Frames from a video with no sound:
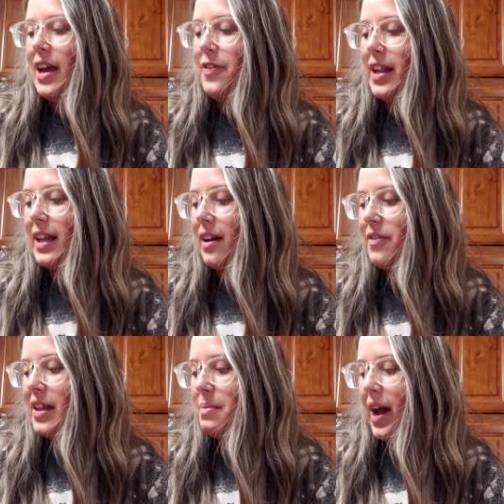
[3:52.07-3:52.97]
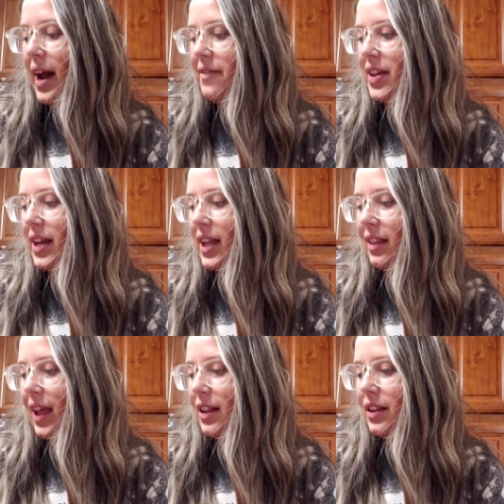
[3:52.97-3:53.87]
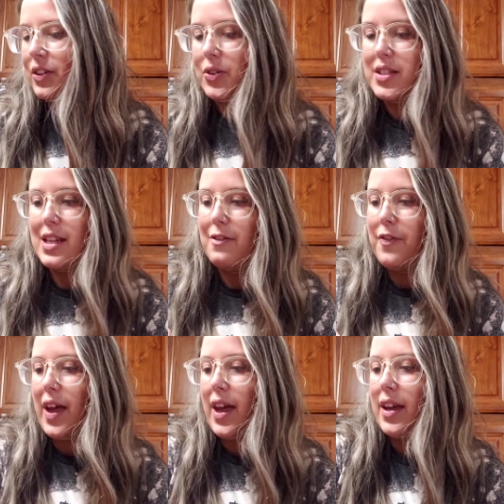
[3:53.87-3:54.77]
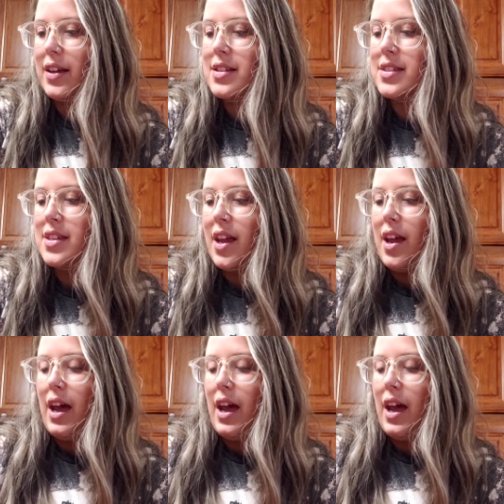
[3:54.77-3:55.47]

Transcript: If any of them have any like little defects,